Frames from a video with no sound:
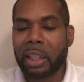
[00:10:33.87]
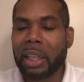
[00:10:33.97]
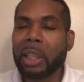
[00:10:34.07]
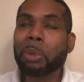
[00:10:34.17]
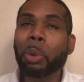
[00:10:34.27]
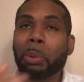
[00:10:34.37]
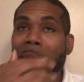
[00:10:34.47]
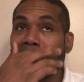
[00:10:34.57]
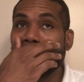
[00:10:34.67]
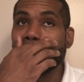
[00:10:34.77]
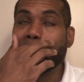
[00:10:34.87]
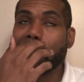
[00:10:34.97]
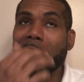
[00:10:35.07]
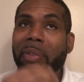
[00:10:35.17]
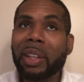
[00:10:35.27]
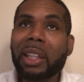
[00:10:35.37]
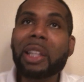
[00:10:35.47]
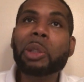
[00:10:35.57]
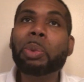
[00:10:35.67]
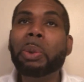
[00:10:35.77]
And I spoke about the new covenant.
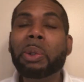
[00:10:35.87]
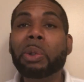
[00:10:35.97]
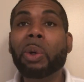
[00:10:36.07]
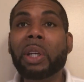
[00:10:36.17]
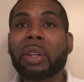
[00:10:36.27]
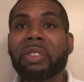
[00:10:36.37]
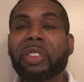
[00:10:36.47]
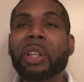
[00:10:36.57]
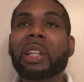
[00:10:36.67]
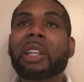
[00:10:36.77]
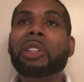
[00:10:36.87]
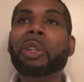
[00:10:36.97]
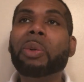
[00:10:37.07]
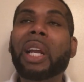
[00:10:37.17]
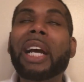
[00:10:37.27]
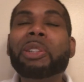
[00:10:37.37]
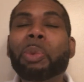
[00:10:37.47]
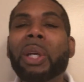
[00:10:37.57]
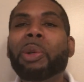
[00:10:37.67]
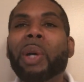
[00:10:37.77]
This week we can go a little further. So last
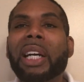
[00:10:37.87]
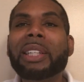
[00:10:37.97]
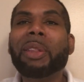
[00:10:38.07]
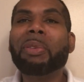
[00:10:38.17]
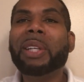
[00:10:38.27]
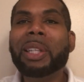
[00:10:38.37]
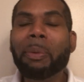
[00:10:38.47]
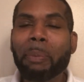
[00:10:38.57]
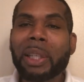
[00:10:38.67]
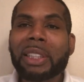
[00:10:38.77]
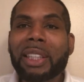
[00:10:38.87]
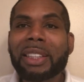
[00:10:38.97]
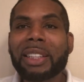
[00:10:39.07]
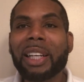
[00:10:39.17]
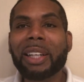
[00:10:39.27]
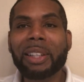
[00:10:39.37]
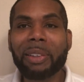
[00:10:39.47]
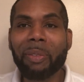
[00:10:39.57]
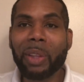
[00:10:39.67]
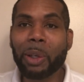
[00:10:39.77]
week you got the three dimensions
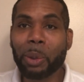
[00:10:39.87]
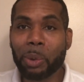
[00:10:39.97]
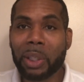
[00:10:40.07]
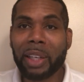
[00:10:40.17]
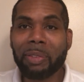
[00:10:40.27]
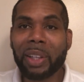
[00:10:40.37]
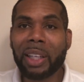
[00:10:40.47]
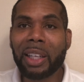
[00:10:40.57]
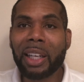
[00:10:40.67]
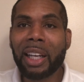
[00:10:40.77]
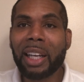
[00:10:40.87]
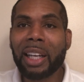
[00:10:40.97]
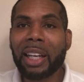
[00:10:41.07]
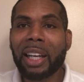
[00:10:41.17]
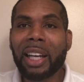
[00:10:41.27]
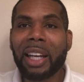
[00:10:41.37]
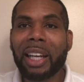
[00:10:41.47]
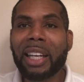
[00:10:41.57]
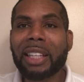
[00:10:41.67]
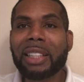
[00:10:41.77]
of the new covenant.
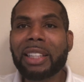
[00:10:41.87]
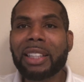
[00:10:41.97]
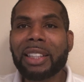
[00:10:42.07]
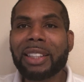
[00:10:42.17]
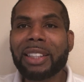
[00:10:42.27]
And